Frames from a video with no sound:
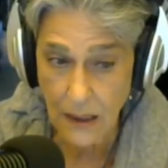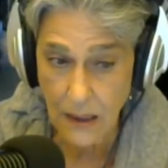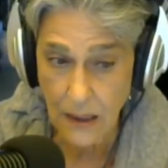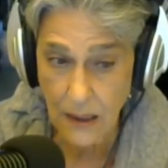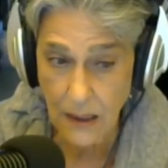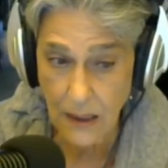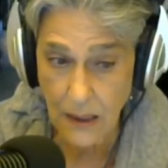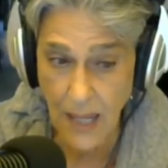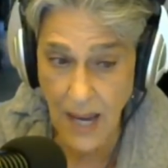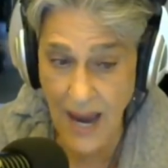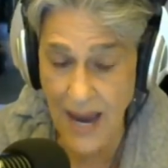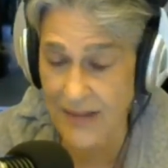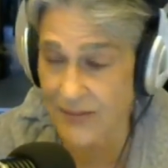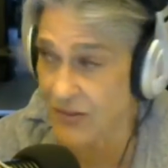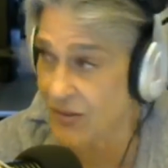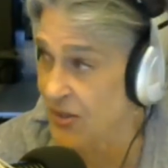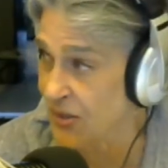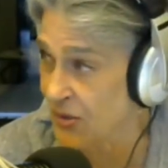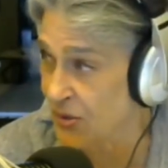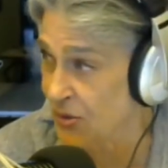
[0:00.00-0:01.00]

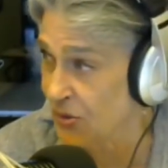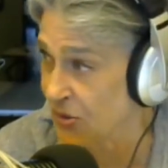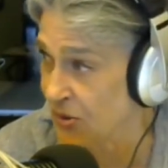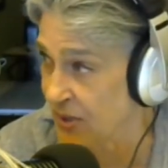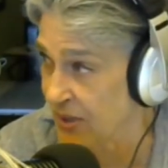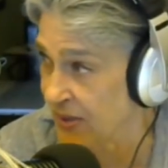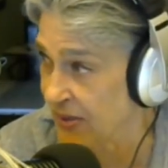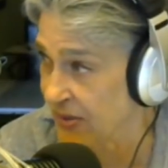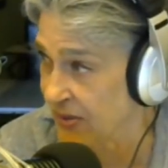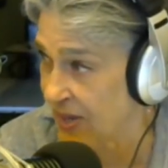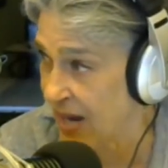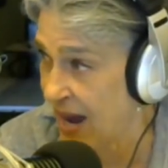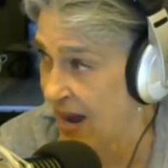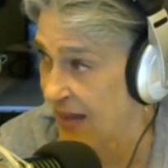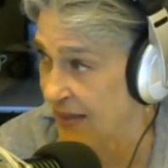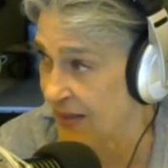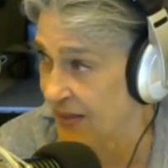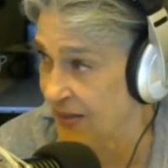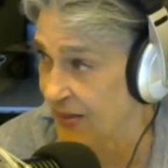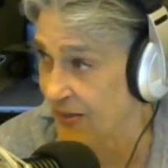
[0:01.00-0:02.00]
constitutional
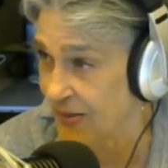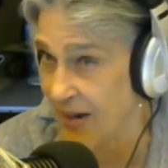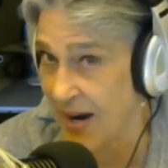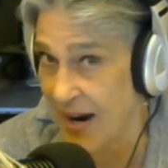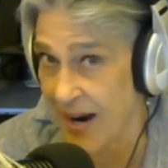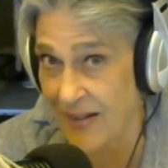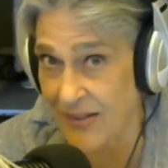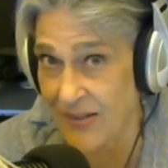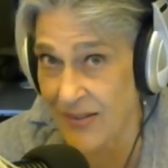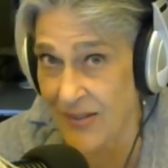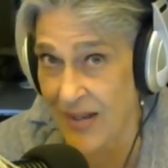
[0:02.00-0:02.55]
scholars are